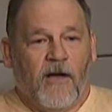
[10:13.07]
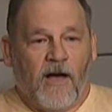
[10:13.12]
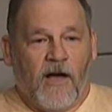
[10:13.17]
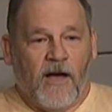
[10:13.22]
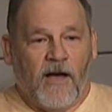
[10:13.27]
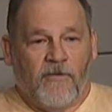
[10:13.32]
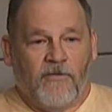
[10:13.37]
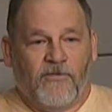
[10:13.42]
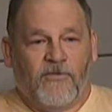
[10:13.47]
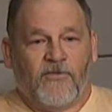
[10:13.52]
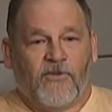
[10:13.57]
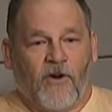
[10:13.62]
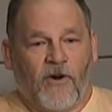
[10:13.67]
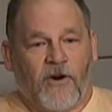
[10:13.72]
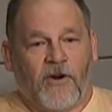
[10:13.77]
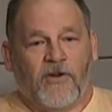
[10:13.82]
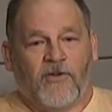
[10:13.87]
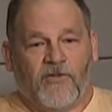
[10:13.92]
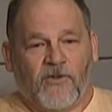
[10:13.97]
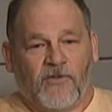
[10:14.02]
I've
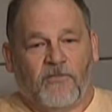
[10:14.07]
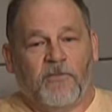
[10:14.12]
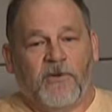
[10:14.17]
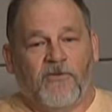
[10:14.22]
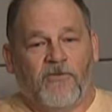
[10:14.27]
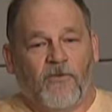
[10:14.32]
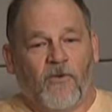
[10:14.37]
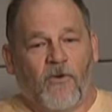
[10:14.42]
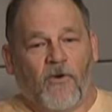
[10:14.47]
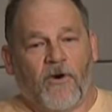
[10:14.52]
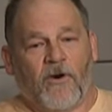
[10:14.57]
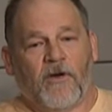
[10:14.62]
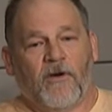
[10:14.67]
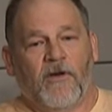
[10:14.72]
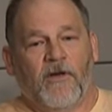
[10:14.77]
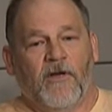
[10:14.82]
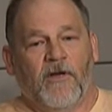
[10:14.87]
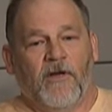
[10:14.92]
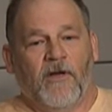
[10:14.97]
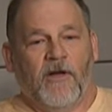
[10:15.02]
started just before
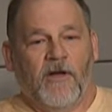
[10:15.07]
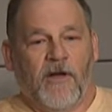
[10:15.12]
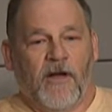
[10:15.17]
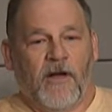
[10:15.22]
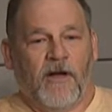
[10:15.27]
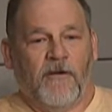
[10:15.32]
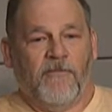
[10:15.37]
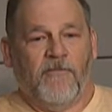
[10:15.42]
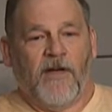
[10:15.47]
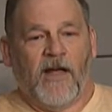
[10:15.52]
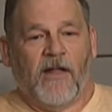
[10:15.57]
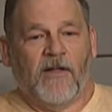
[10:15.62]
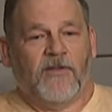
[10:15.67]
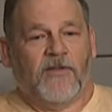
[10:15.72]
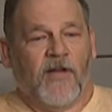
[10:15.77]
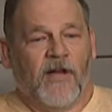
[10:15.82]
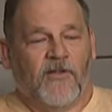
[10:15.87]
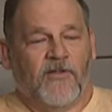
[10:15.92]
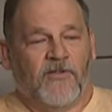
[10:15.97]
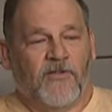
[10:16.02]
uh,
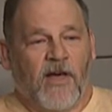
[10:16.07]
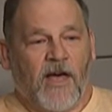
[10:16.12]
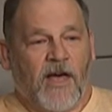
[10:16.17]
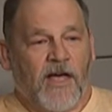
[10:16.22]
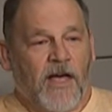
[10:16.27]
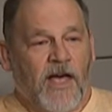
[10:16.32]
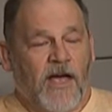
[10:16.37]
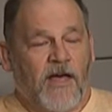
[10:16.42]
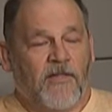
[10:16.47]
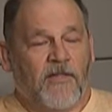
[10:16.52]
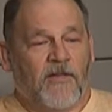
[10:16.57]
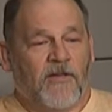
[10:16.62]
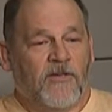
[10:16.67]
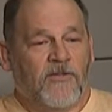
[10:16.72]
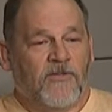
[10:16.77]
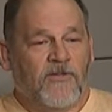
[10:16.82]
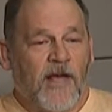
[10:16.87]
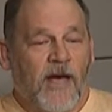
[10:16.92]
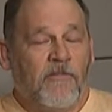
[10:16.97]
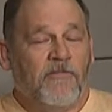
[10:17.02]
Valentine's Day, and the
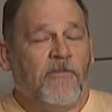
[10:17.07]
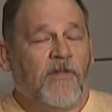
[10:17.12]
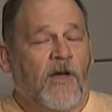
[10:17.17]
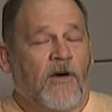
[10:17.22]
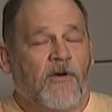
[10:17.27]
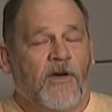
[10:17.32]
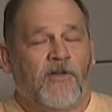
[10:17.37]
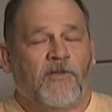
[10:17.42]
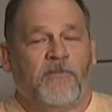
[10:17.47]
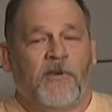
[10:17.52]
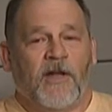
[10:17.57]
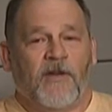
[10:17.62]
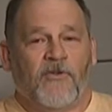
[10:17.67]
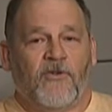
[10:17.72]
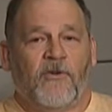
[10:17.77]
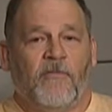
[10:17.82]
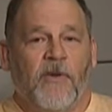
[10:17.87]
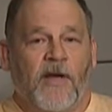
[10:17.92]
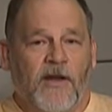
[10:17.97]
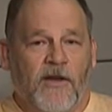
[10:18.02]
sap flow has been
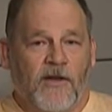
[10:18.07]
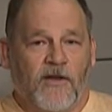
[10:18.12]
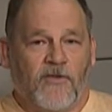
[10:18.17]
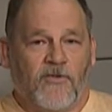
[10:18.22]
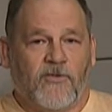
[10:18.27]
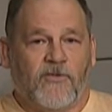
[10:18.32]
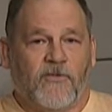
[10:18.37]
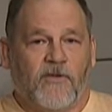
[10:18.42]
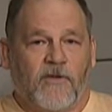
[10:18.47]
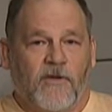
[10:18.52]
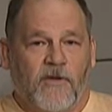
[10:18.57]
tremendous.